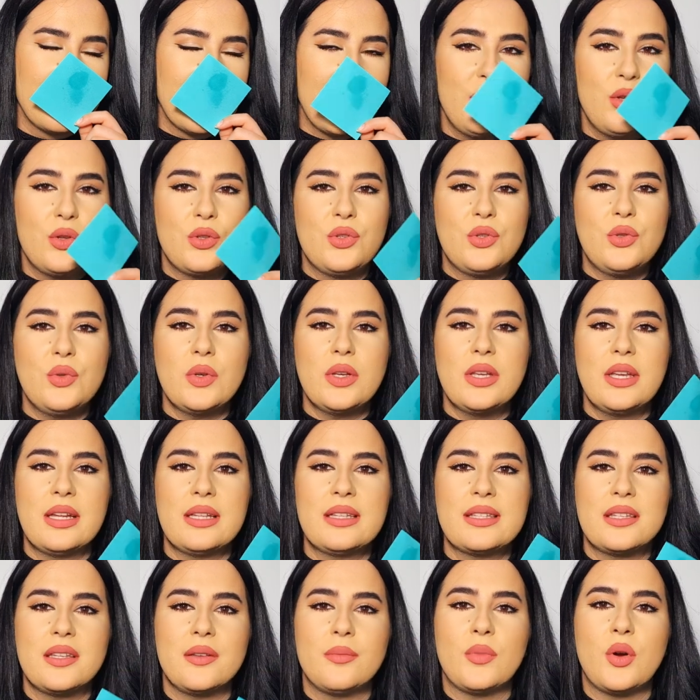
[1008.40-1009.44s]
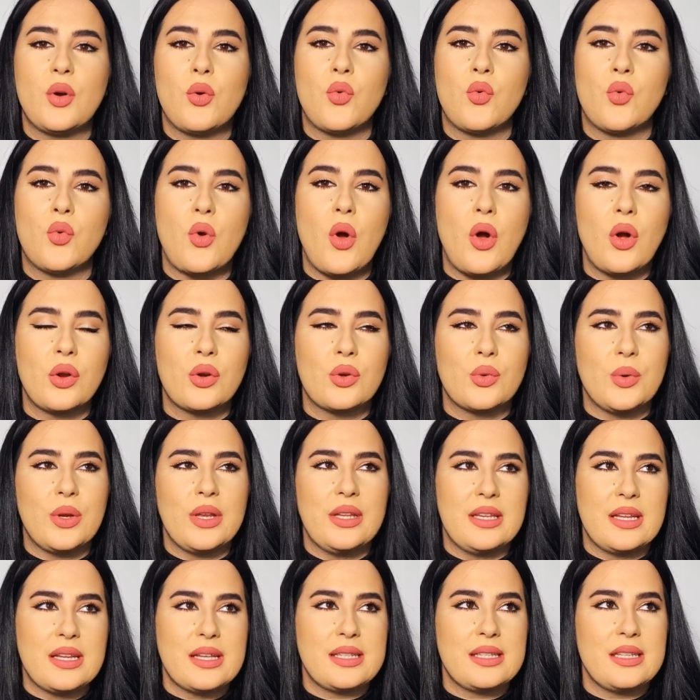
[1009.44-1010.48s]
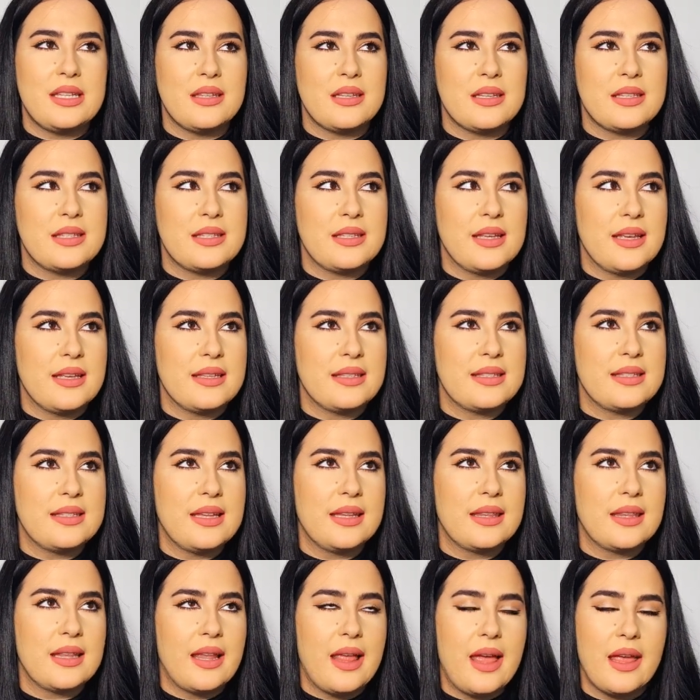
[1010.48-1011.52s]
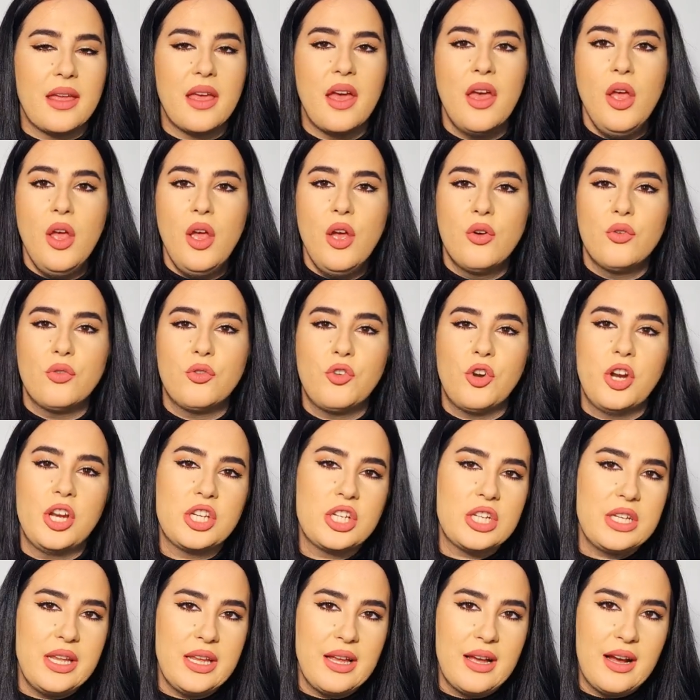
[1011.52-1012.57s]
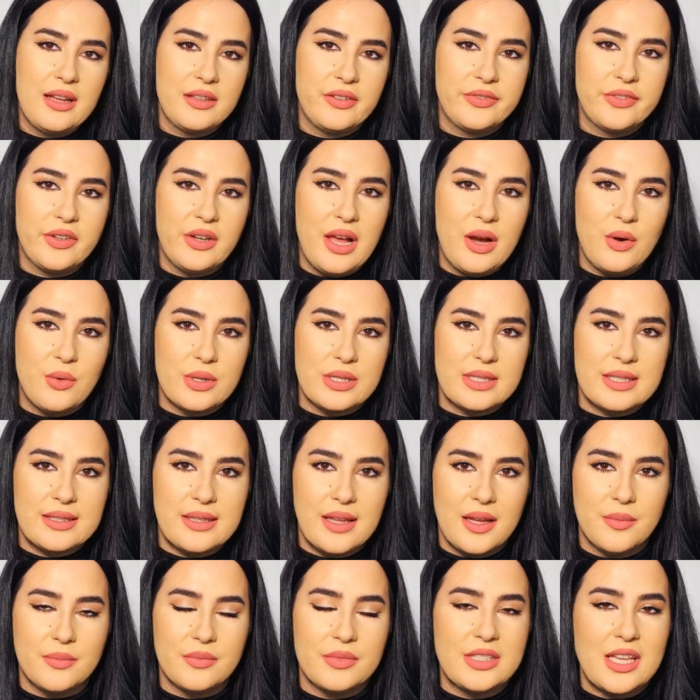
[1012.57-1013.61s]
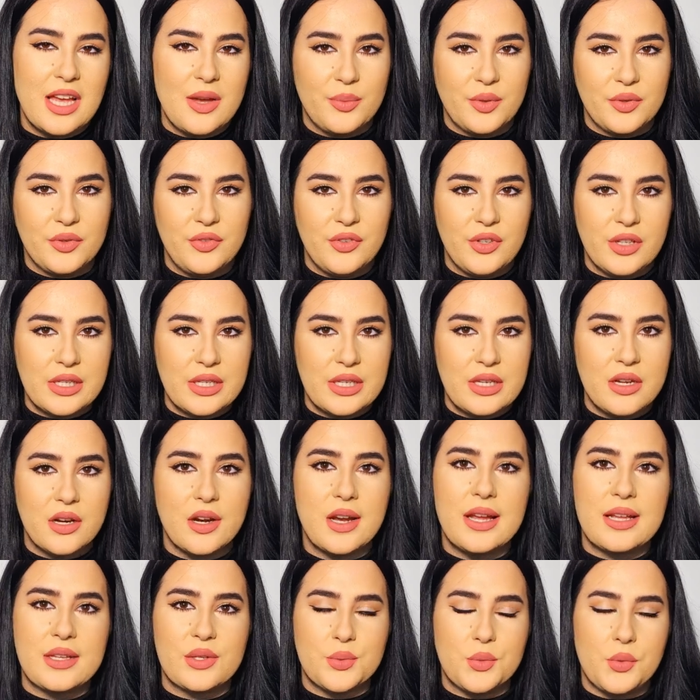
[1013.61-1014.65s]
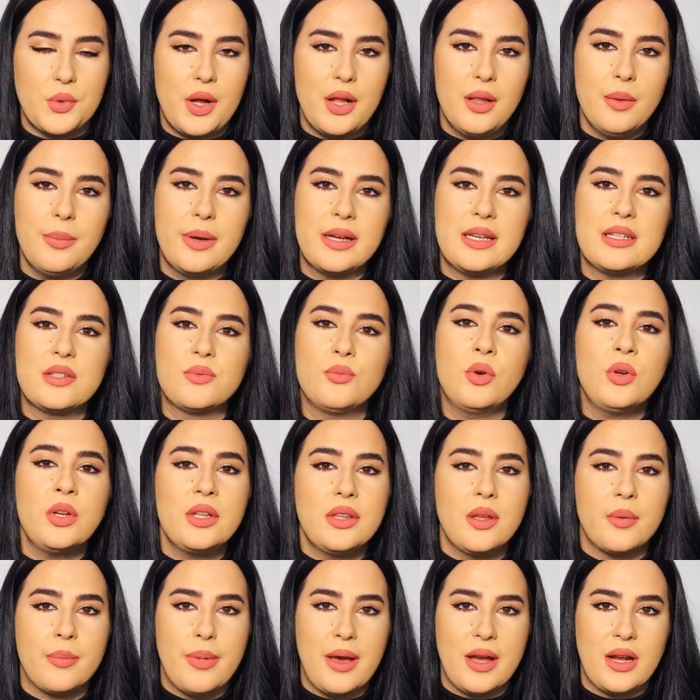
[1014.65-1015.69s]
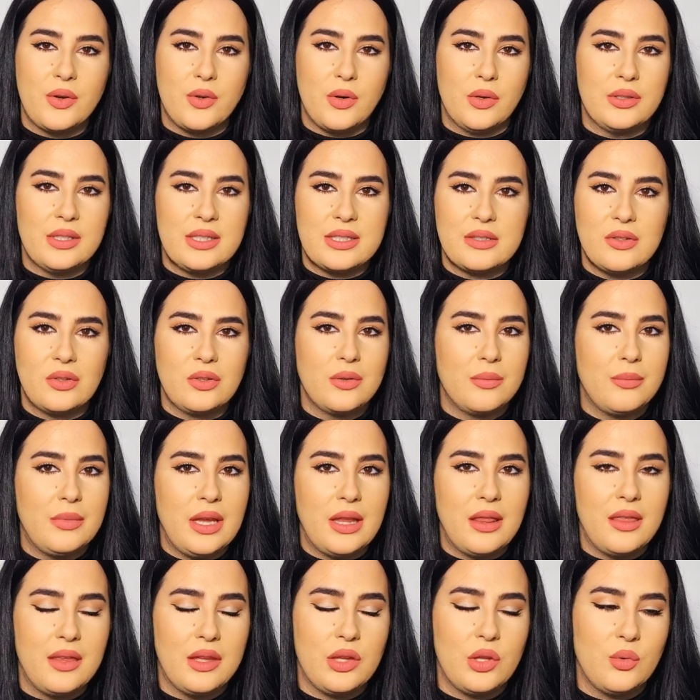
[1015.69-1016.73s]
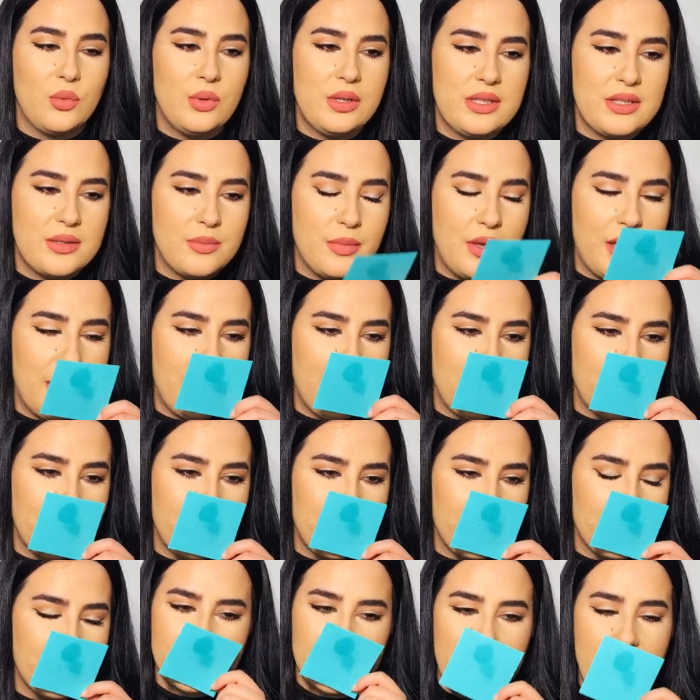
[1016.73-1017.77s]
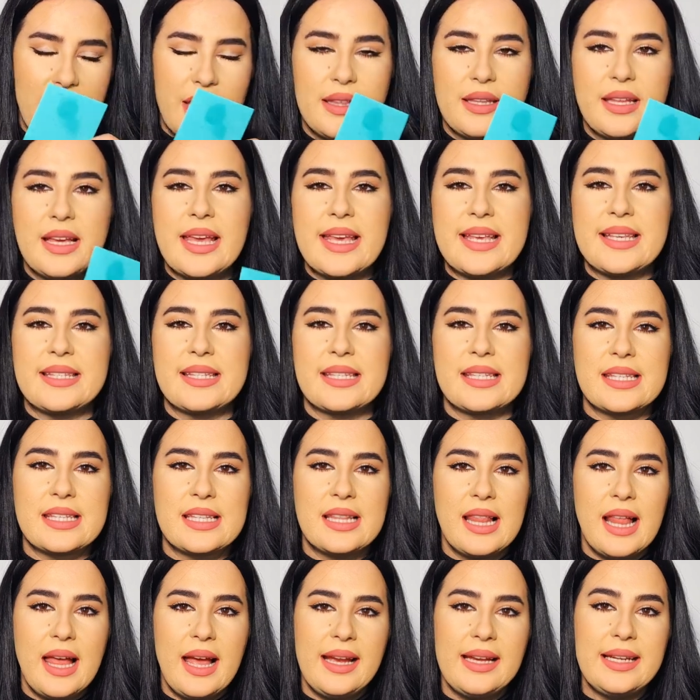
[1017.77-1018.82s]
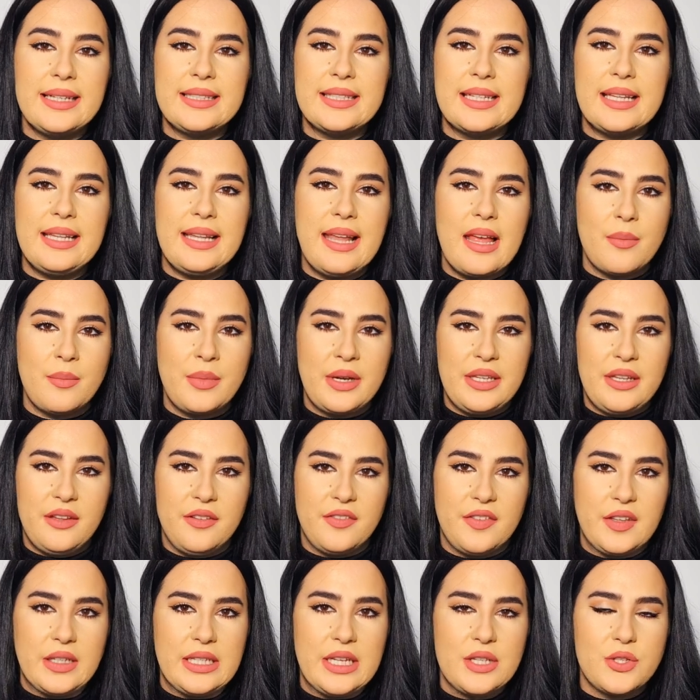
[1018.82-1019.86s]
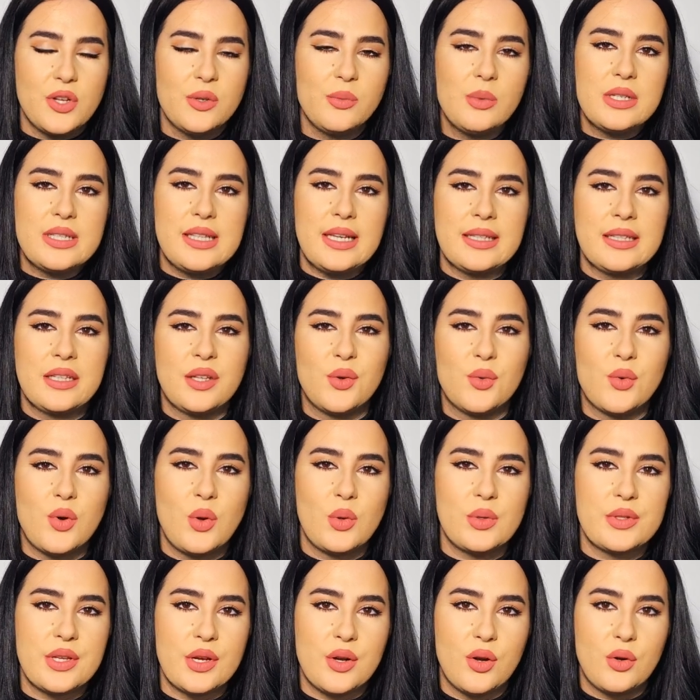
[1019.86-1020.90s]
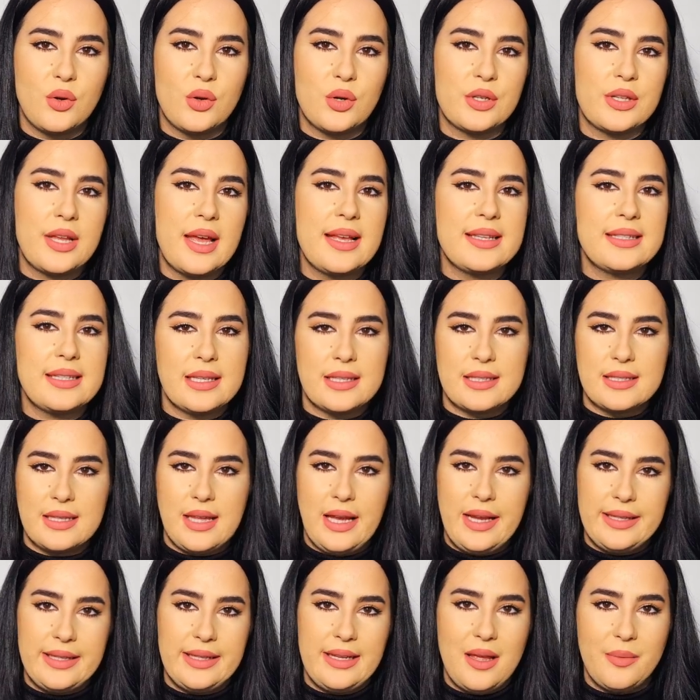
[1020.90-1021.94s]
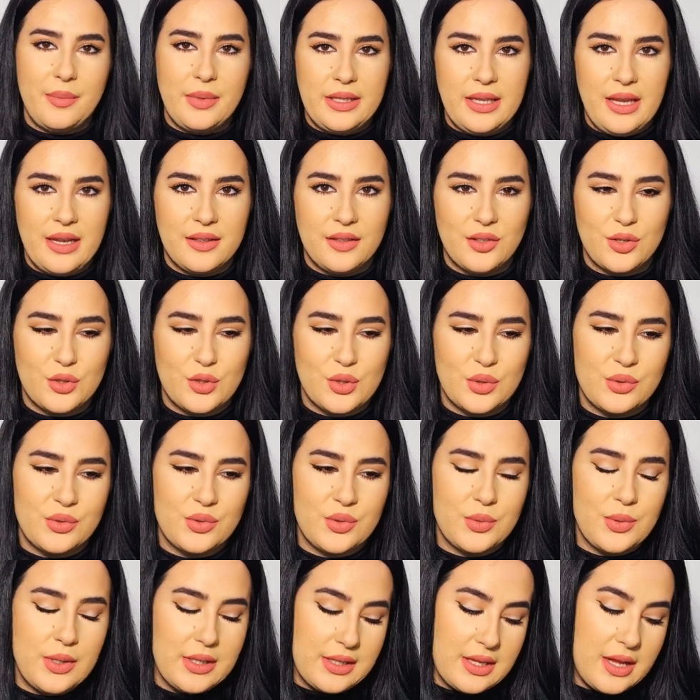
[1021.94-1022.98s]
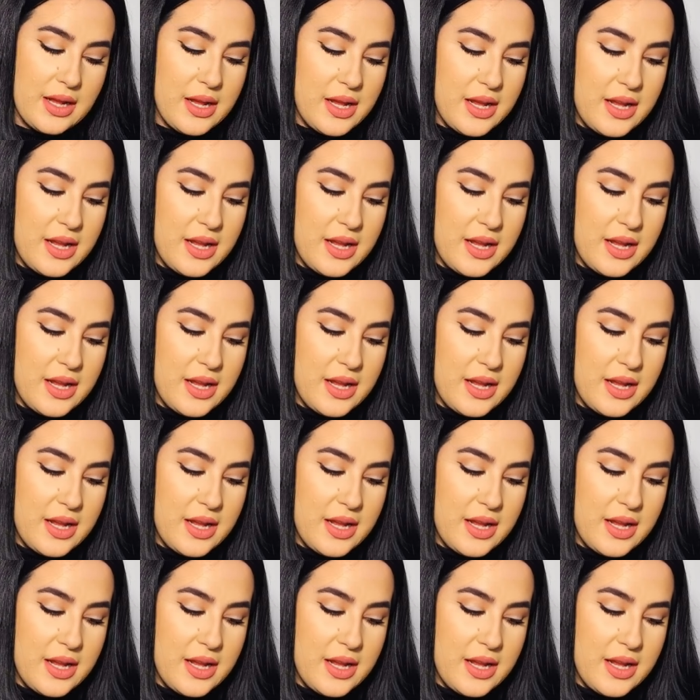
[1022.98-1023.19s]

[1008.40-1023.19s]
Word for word: you do get some raw greenness in a sense that like freshly cut flower stem type of feel here as well but it's more in the background it's not the main thing you will smell and a slight lemony feel. It's almost like the rose accord has a slight lemony undertone to it.